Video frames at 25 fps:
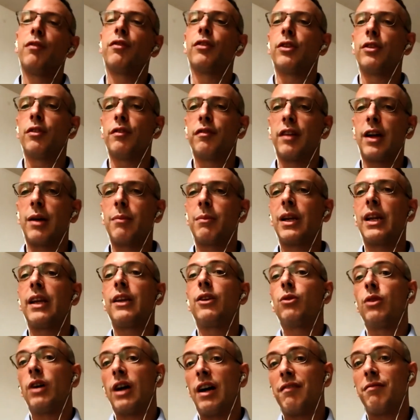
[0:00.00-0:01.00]
for your family,
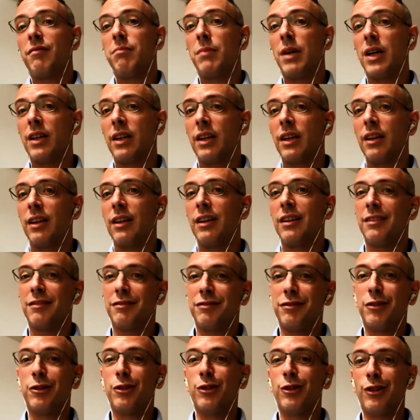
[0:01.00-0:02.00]
you don't have money,
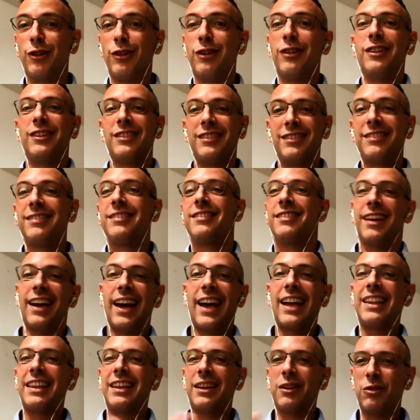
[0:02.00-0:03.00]
for
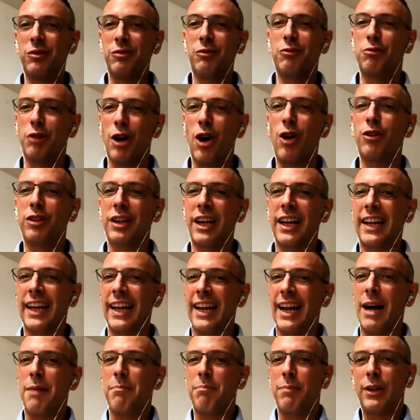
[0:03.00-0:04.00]
anything wrong that
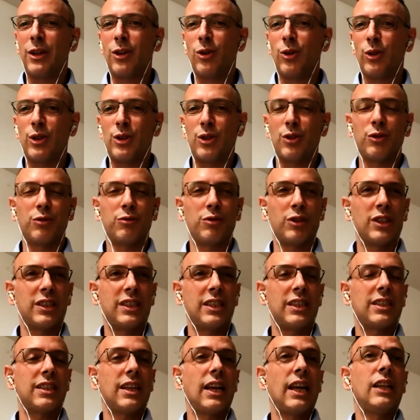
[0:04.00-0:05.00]
can happen also for this.